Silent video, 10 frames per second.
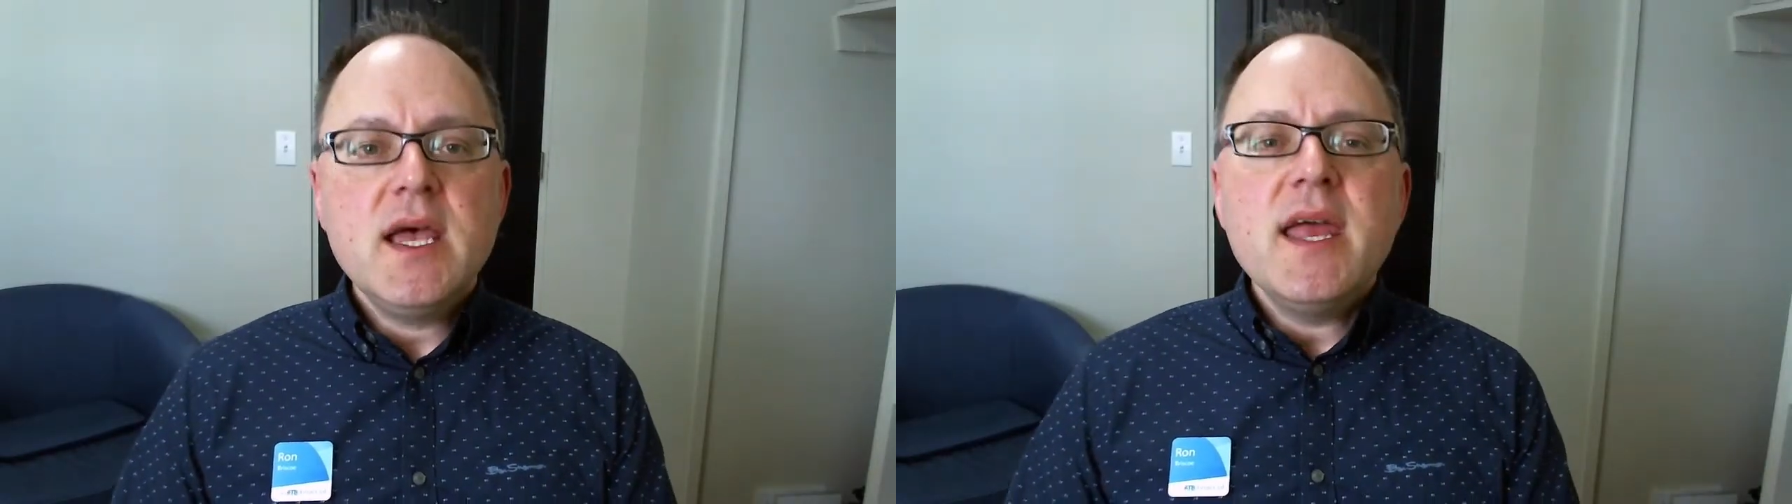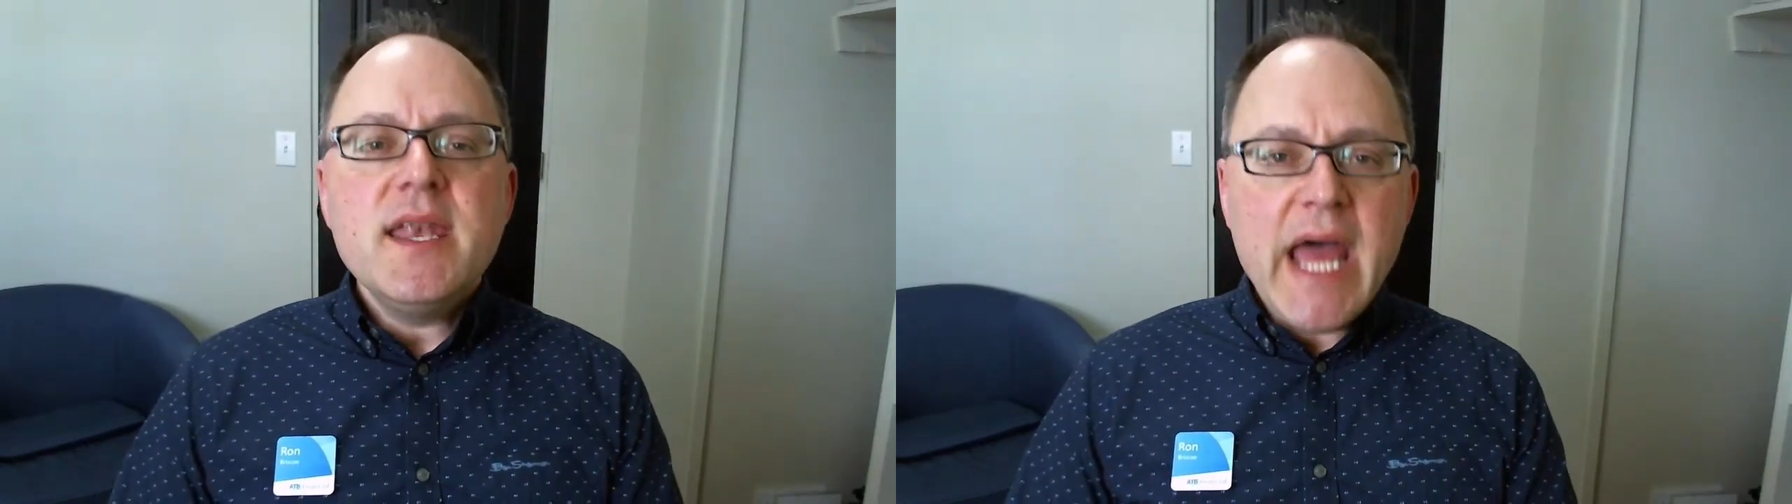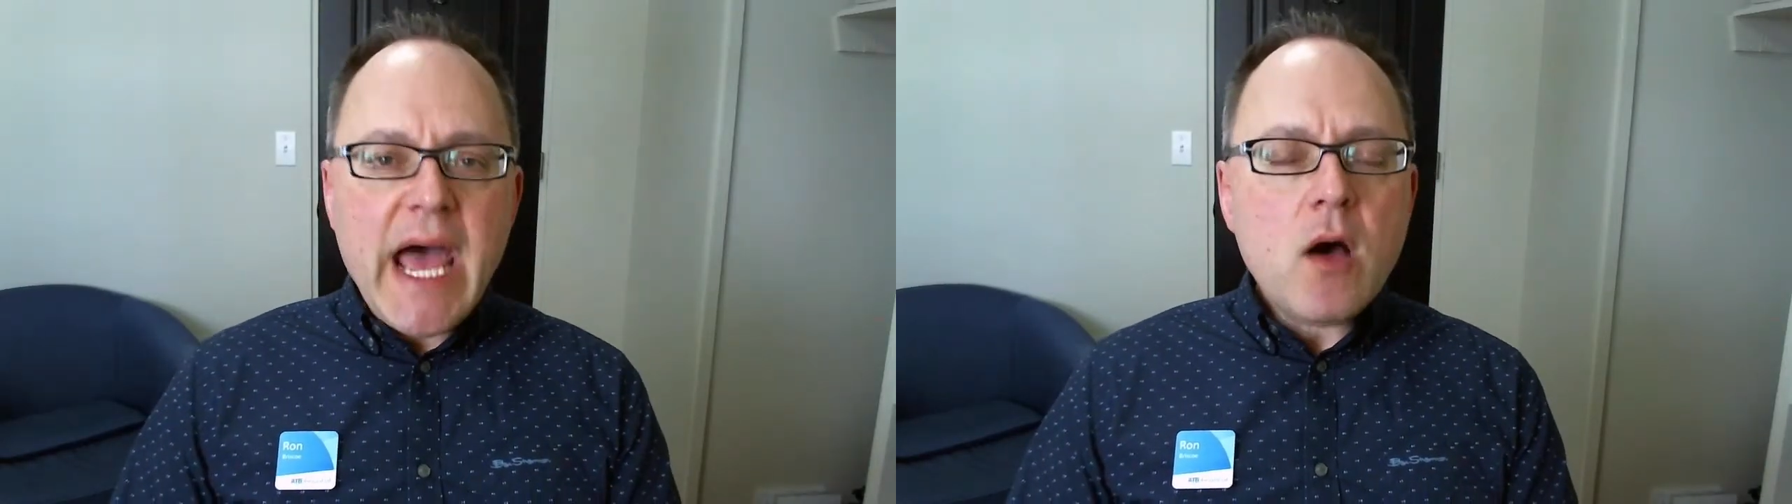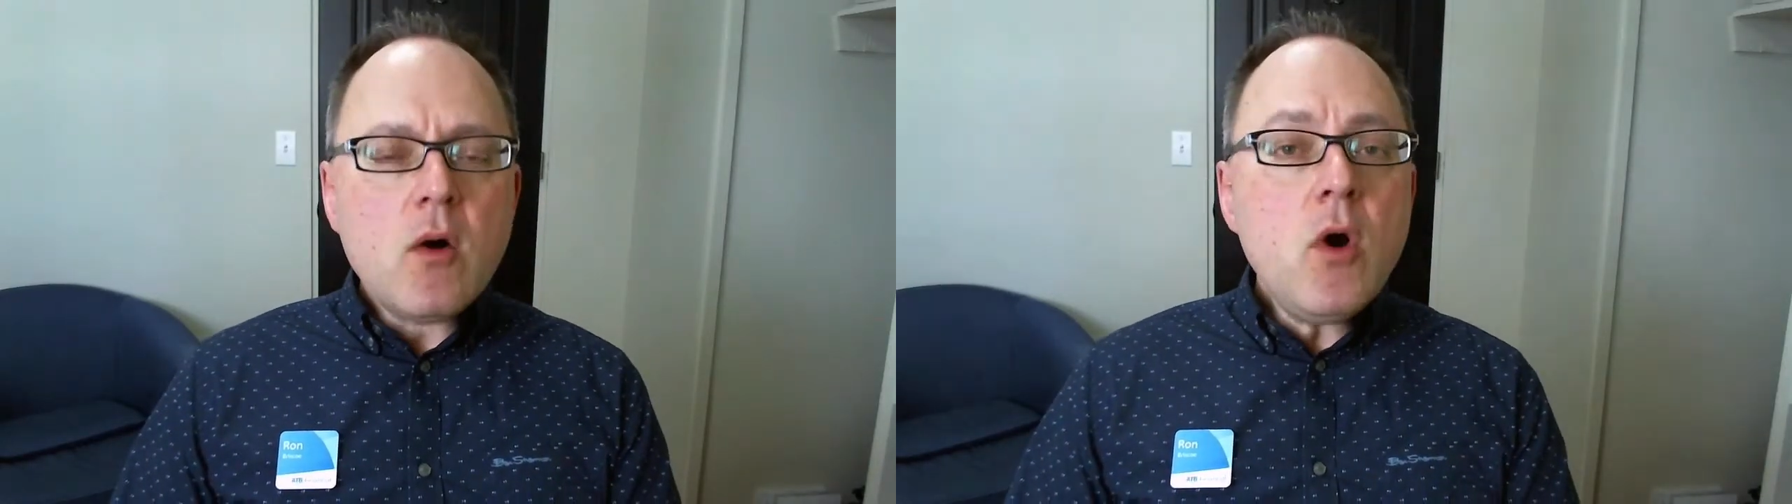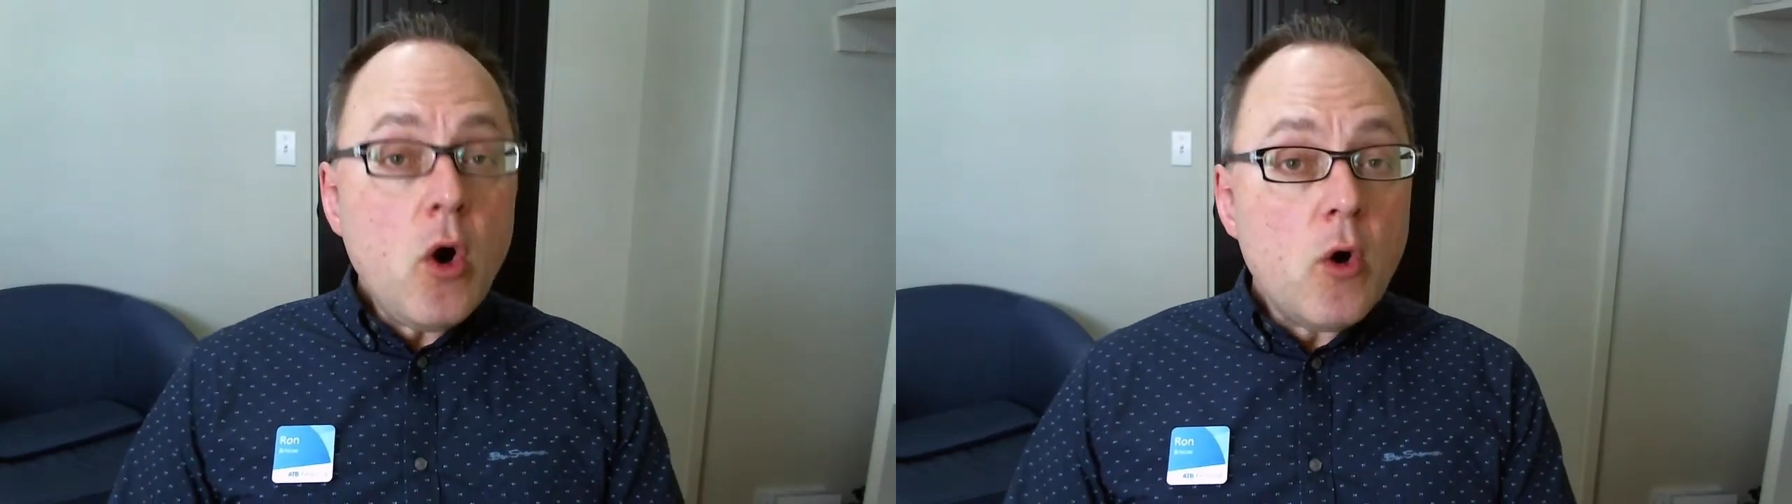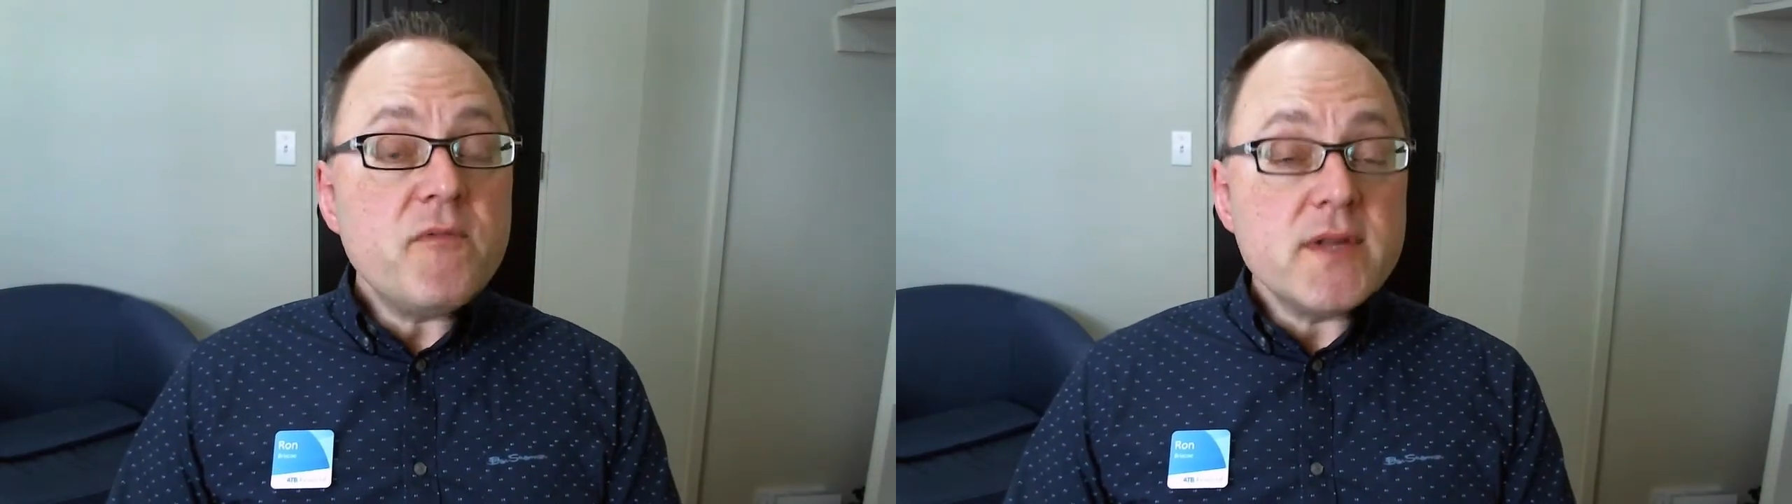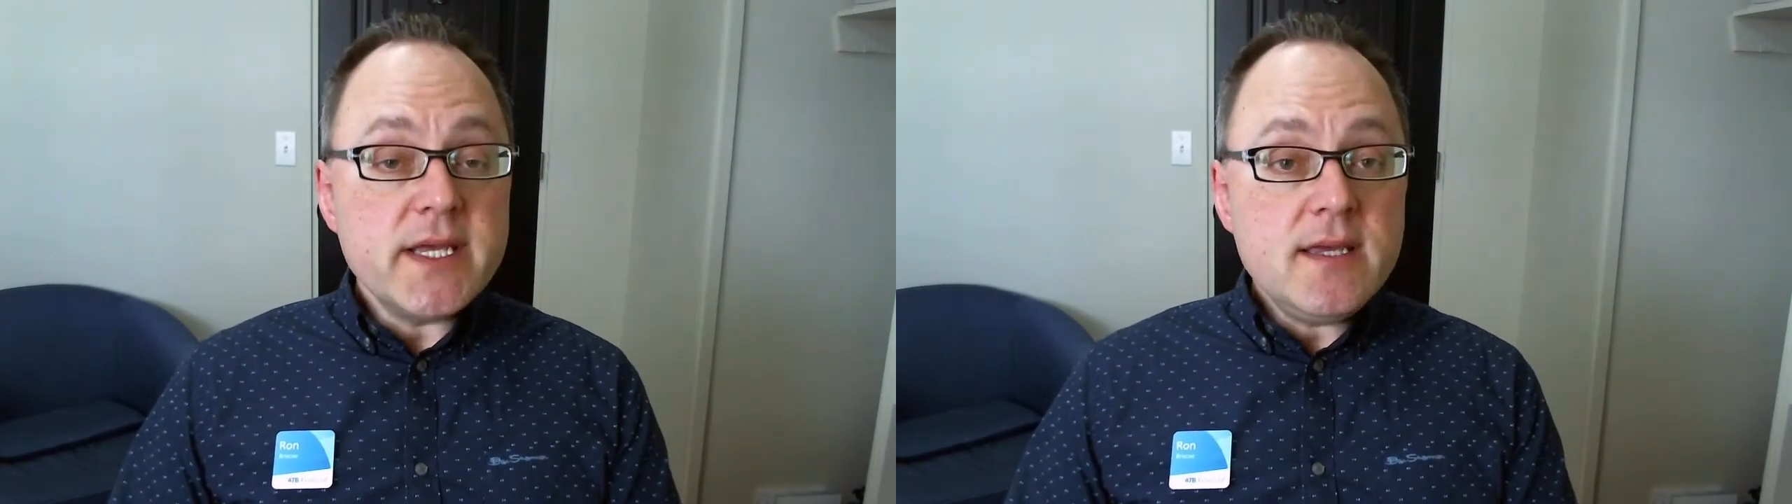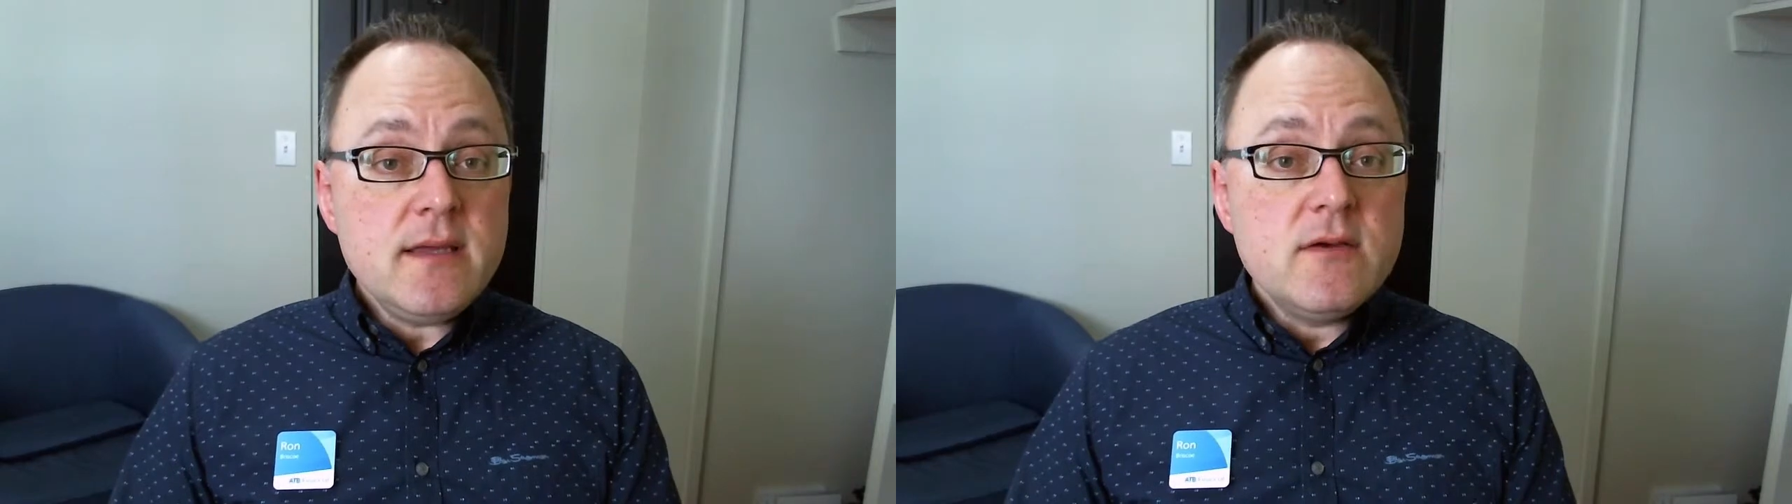Now, hopefully,